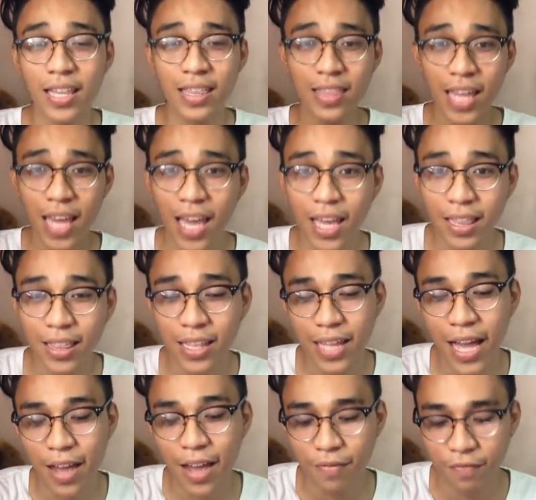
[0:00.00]
thing that
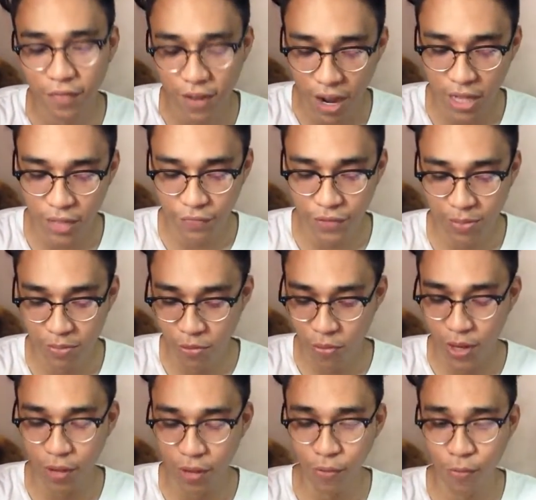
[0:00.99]
I've got from
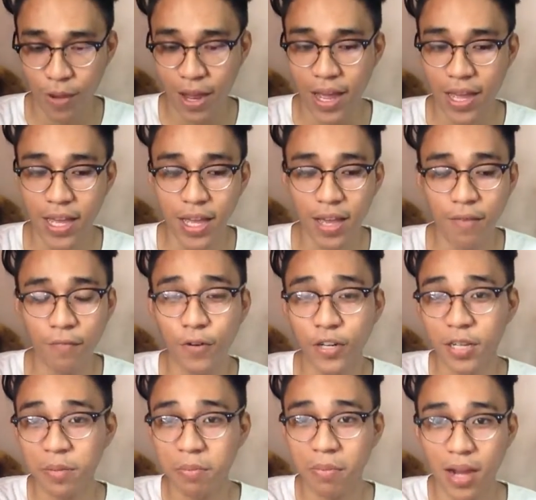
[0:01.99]
Ukay-Ukay
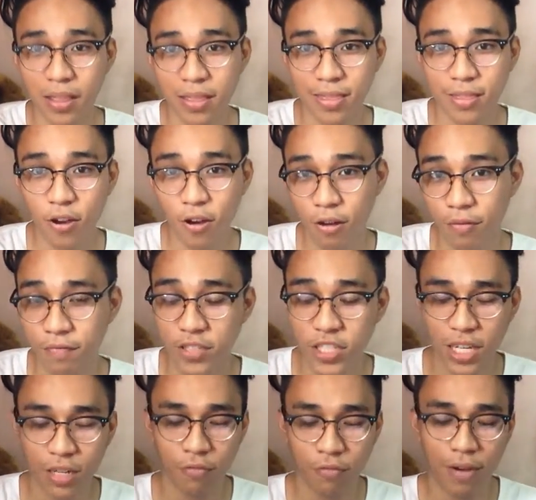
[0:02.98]
for the month of
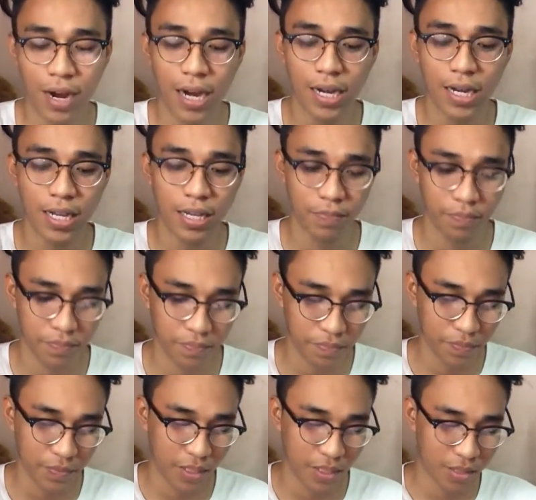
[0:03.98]
January.
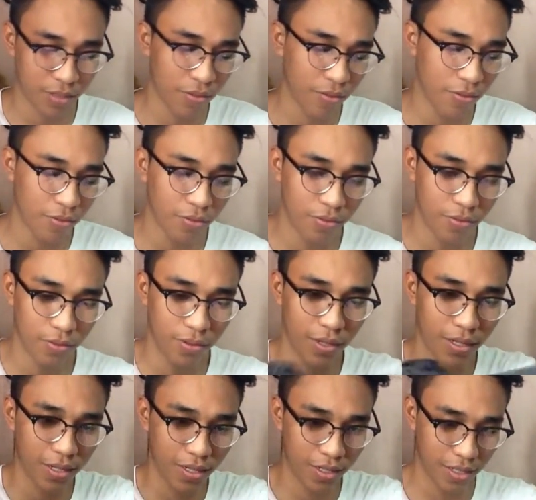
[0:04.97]
So,
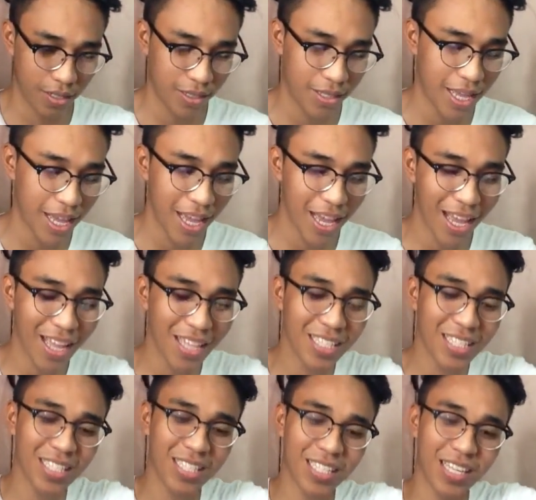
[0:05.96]
this